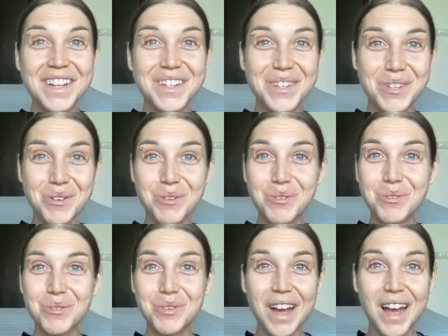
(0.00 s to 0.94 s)

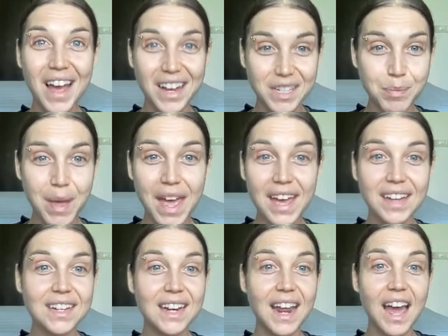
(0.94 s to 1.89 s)
to
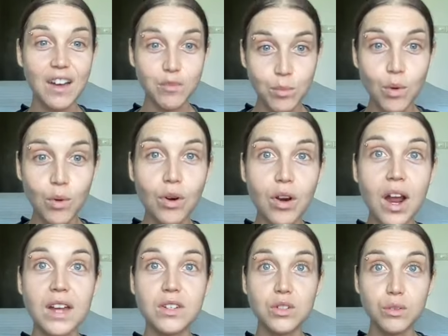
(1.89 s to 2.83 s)
expand and have more
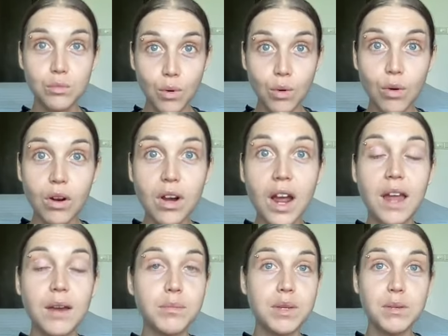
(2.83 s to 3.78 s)
and do more
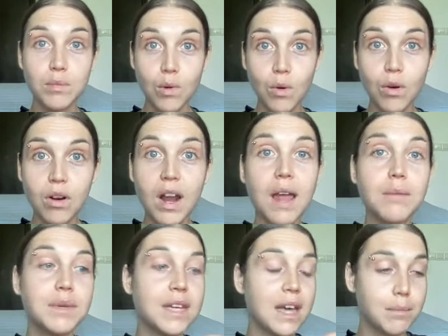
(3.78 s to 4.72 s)
and be more and
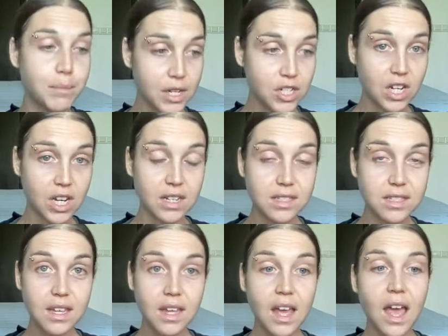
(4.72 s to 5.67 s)
be
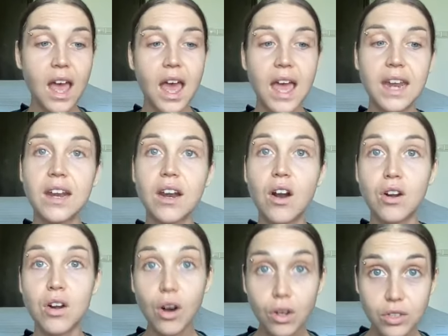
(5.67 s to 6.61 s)
ambitious. And in our
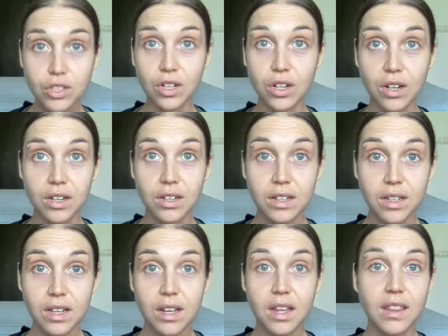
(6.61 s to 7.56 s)
culture,
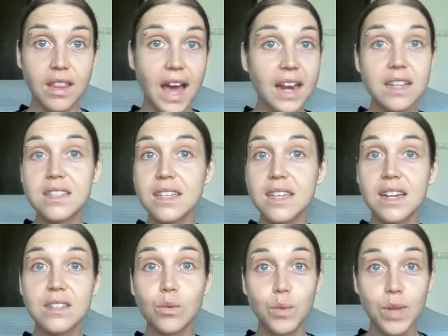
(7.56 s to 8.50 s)
that is seen
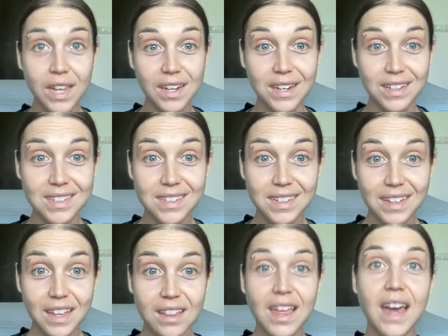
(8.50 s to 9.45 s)
as a weakness.
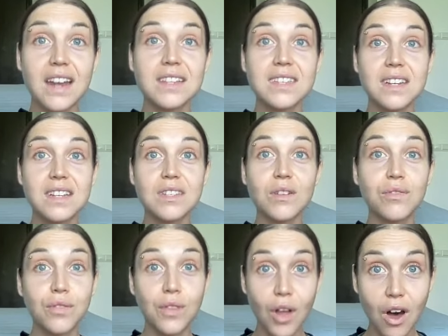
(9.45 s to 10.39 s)
That is seen as a
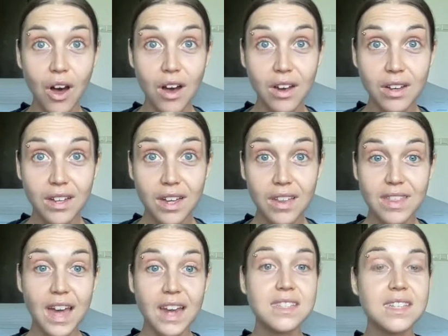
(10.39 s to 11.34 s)
flaw.
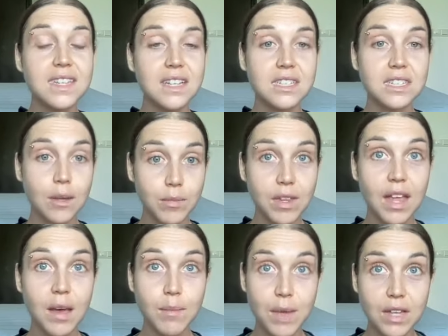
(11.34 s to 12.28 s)
That is seen as something
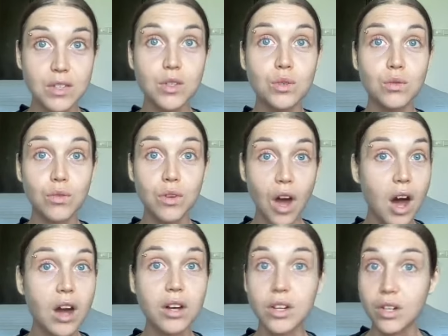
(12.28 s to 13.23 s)
that makes you
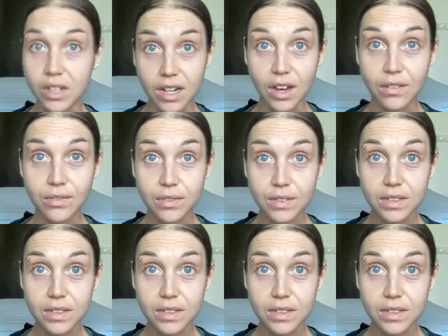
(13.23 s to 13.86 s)
not good enough.